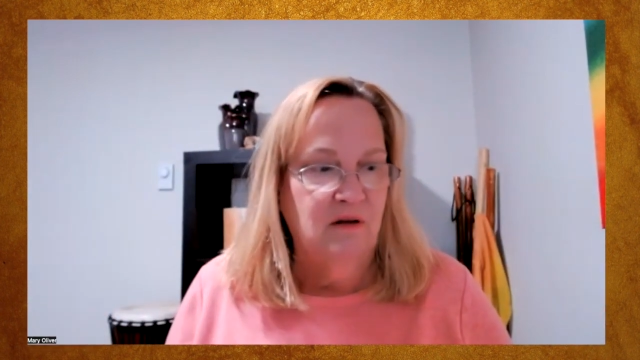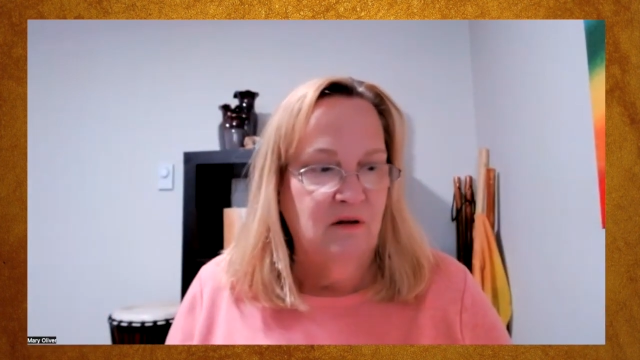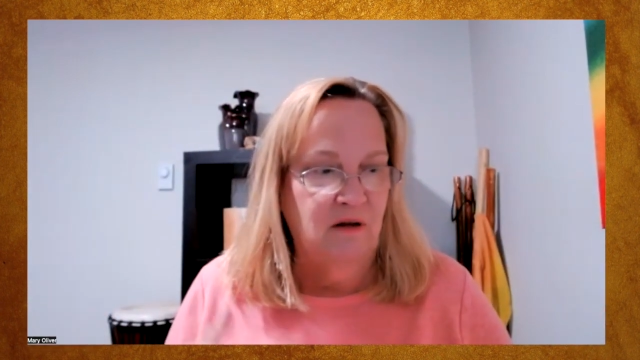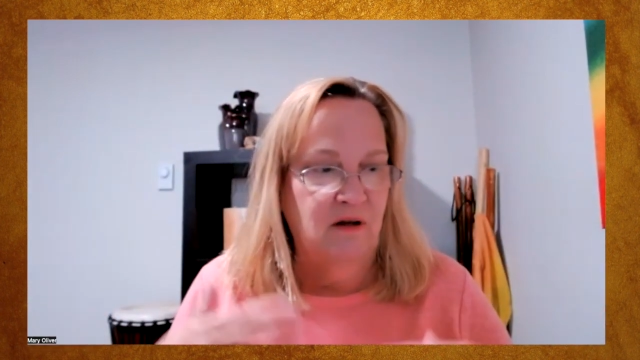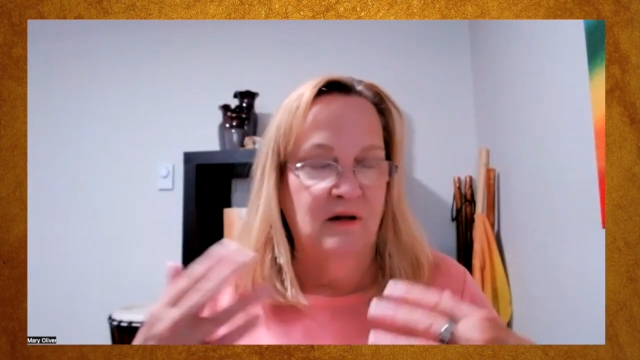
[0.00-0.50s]

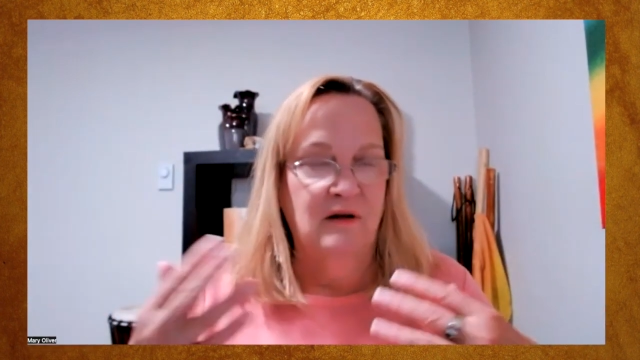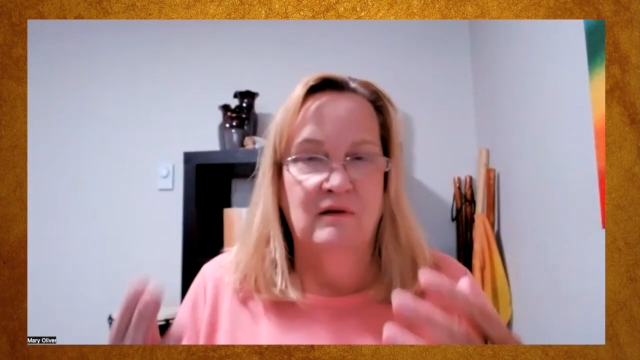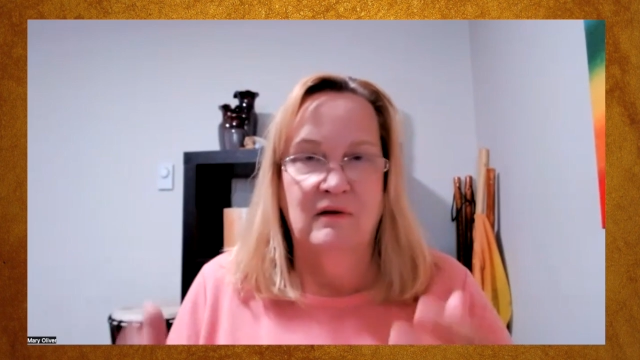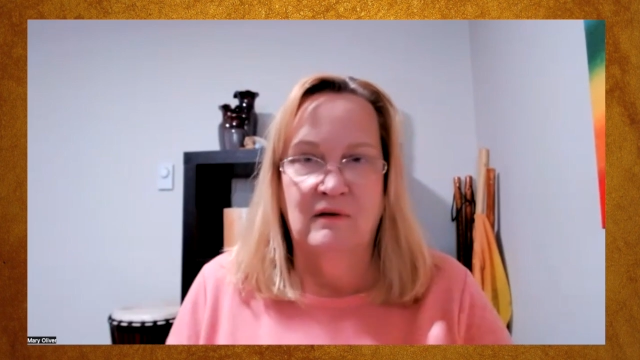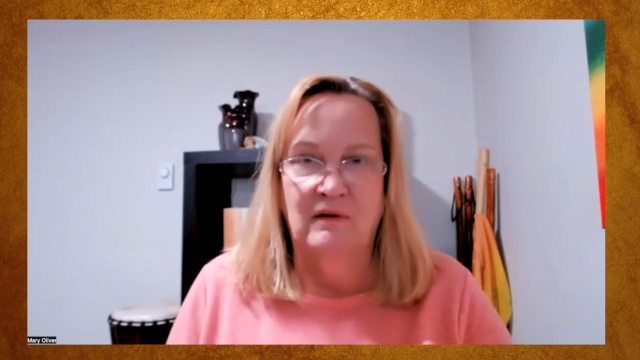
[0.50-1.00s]
that
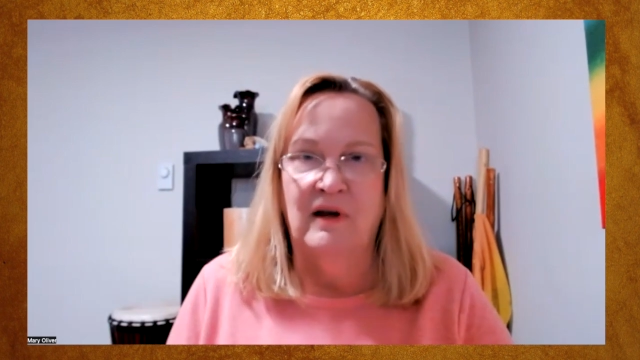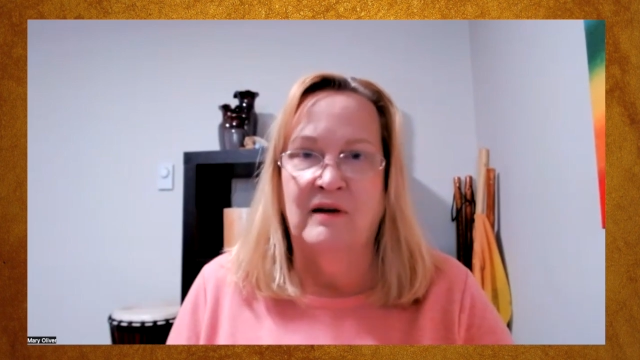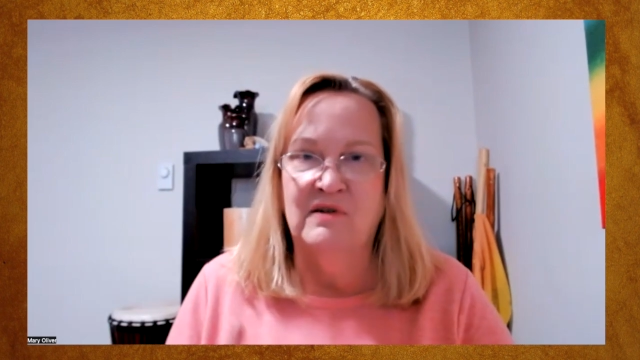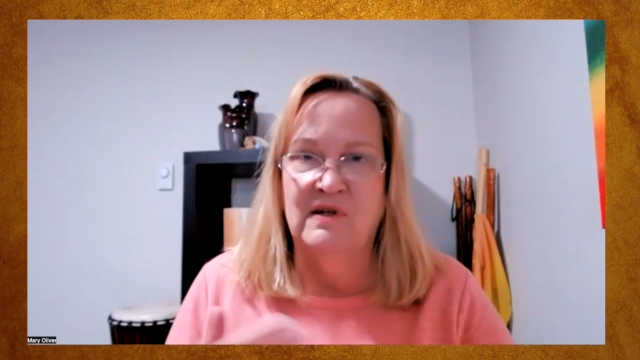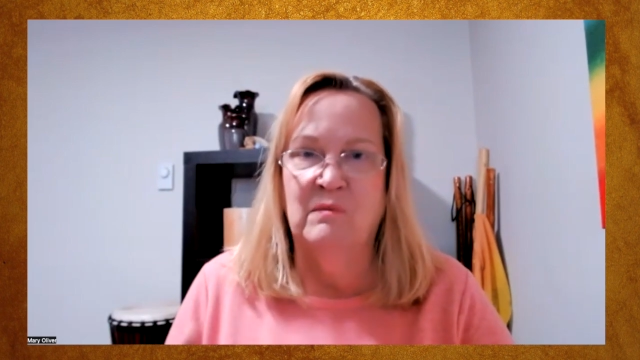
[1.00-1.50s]

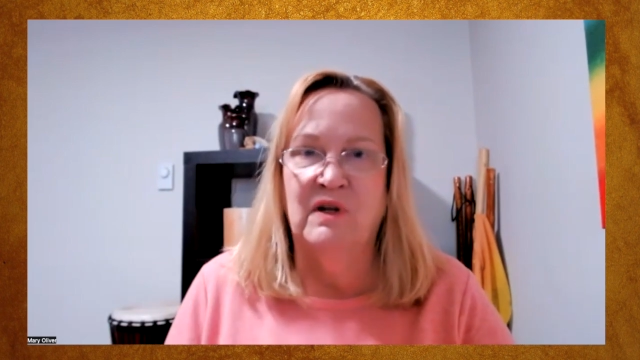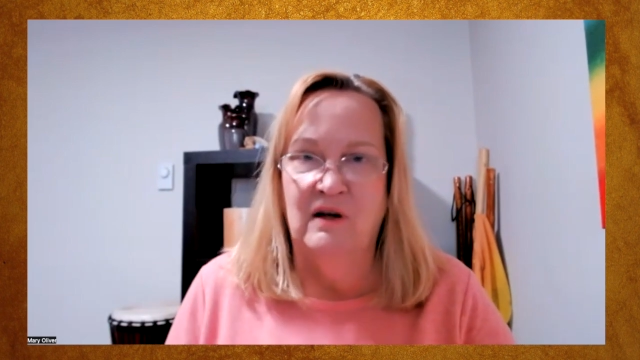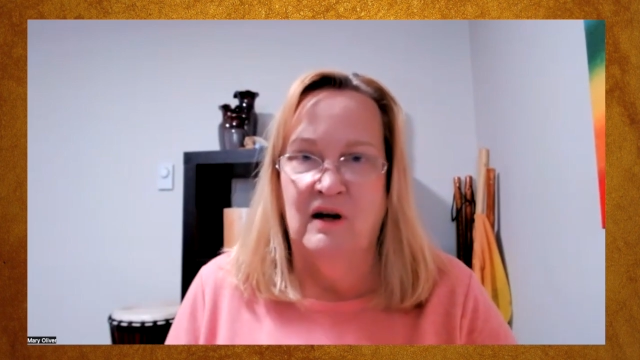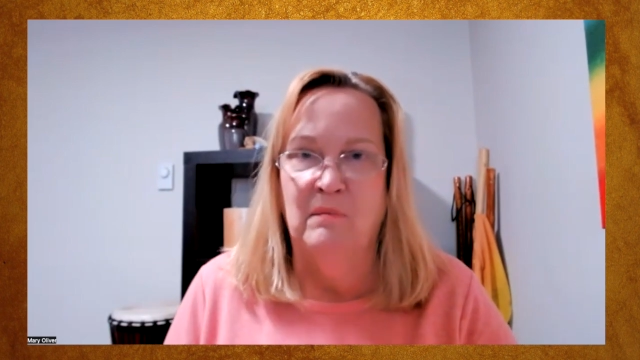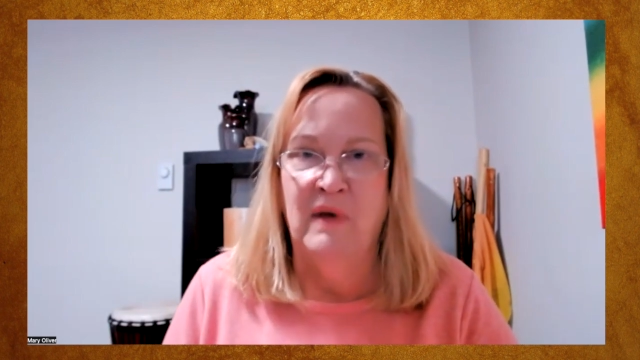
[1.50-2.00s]
like somebody
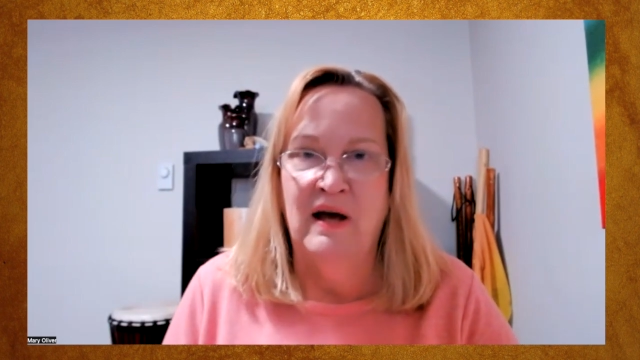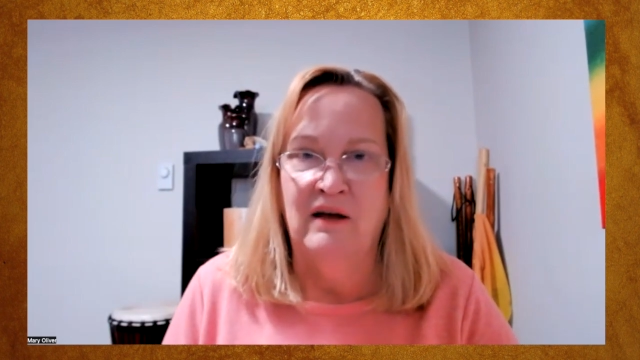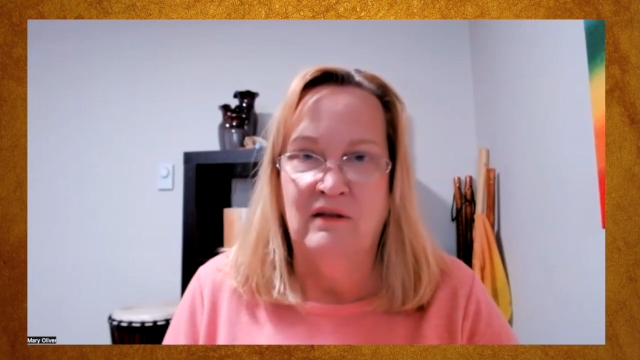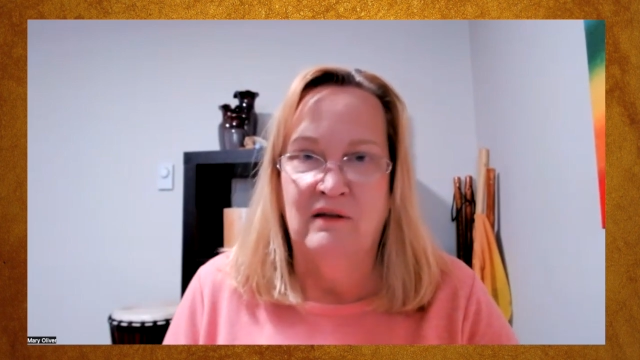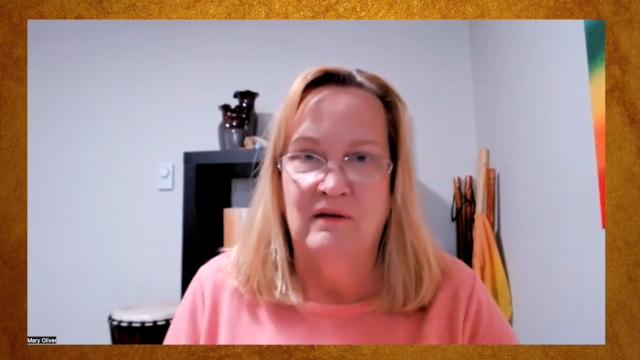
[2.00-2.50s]
on meth.